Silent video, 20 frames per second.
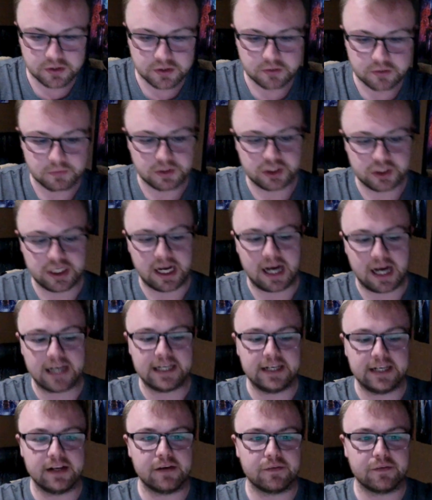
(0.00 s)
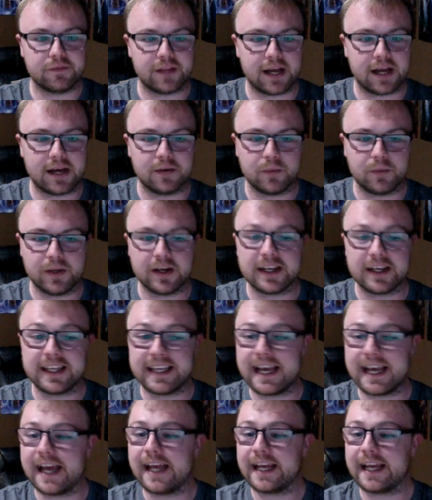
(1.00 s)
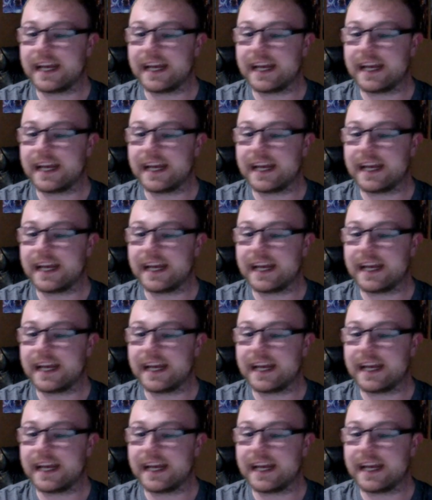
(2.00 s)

Which, yeah, I love that. We are getting,